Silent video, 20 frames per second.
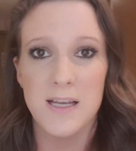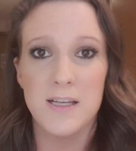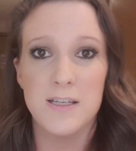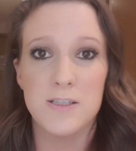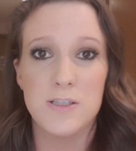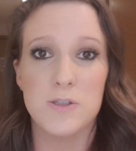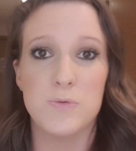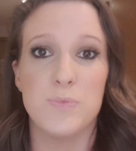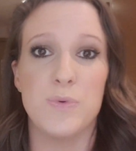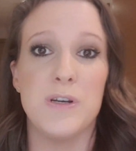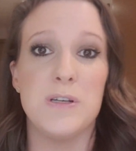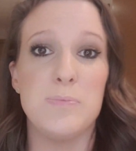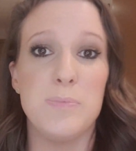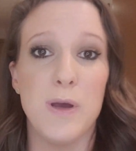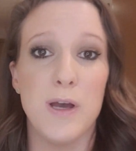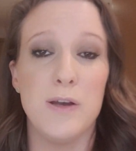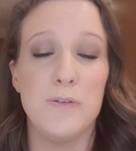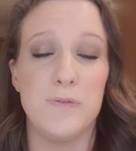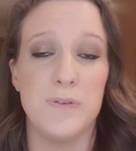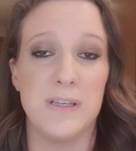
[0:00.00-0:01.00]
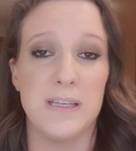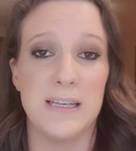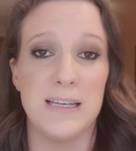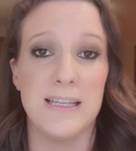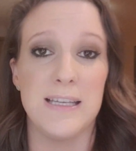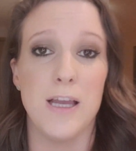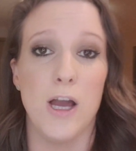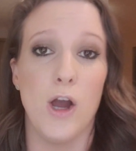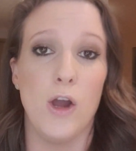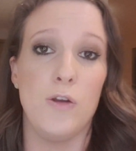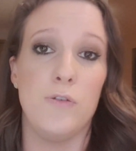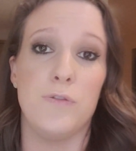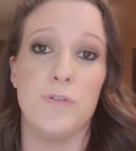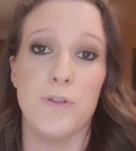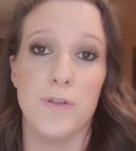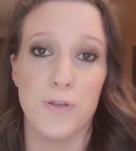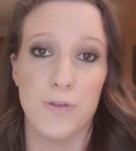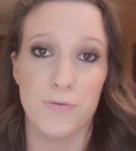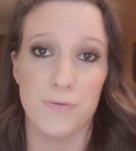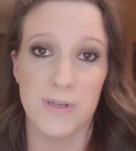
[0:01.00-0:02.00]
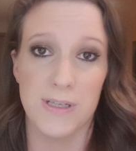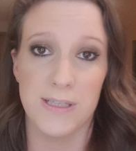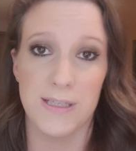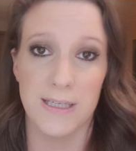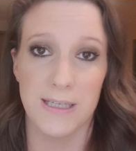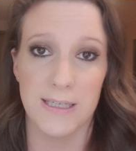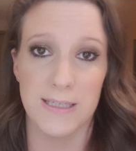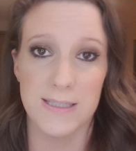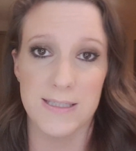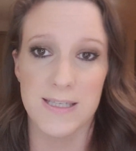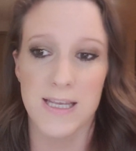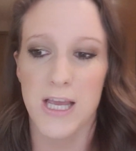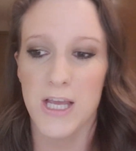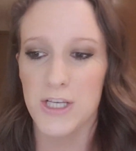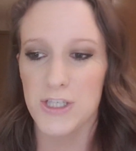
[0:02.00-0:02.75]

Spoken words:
spread perfectly over the 3 years.